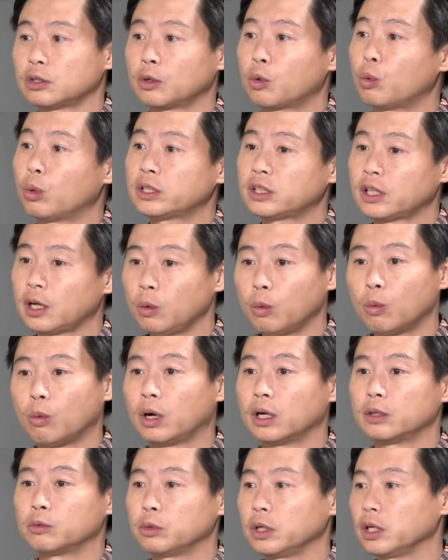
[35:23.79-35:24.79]
What they
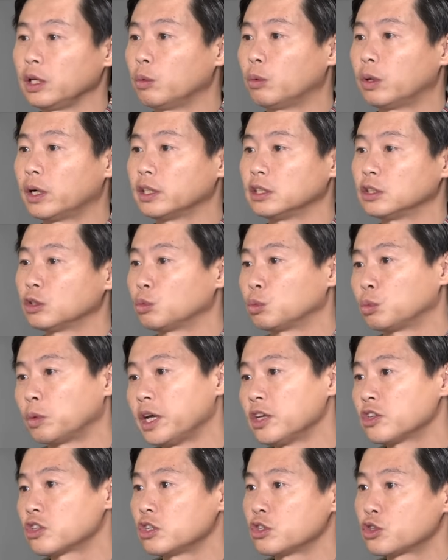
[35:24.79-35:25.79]
really want is
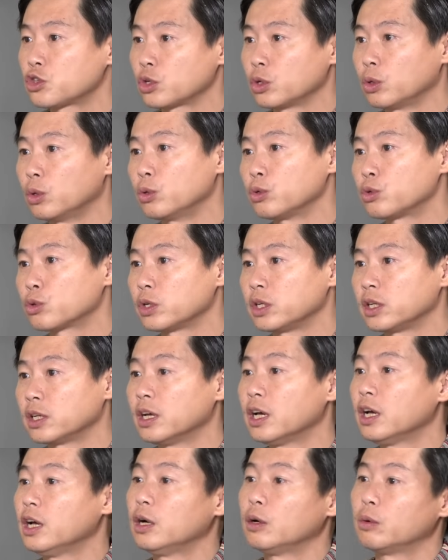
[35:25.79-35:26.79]
raise their children
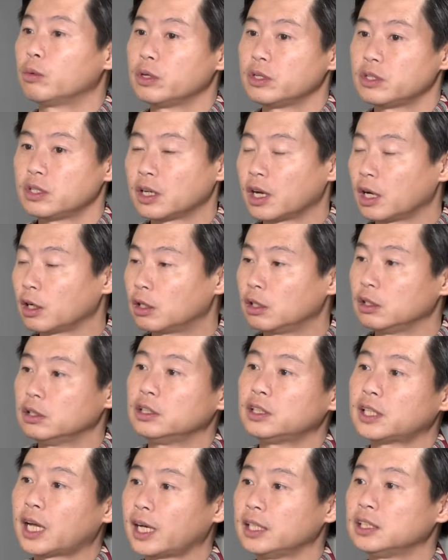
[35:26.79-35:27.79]
with a
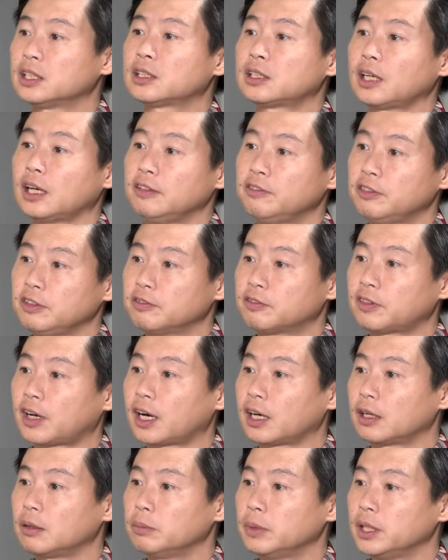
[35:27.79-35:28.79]
good, nice, safe
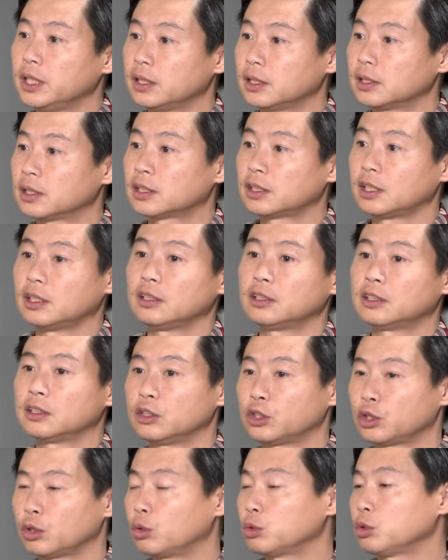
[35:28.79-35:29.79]
environment, send
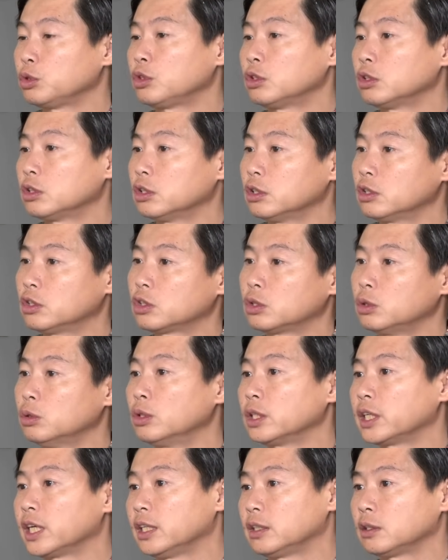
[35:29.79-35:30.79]
their children to good
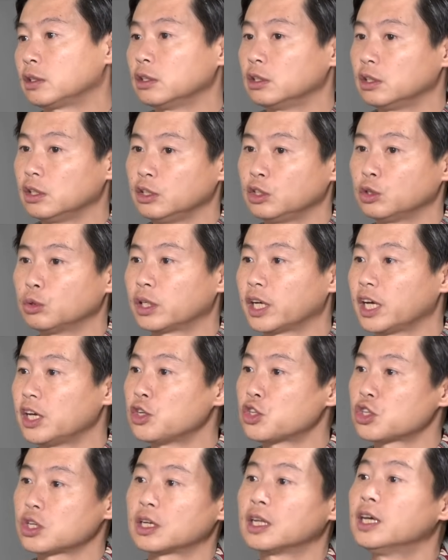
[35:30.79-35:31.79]
school, get good
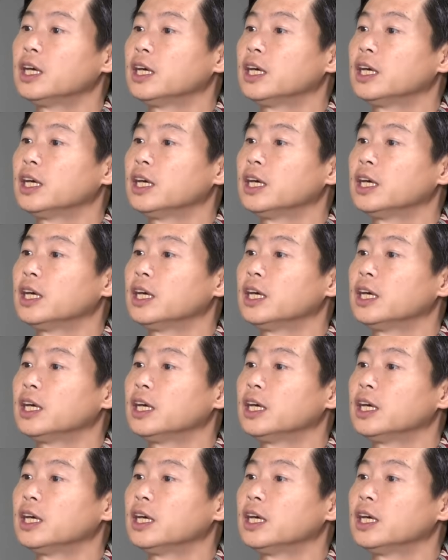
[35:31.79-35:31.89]
education,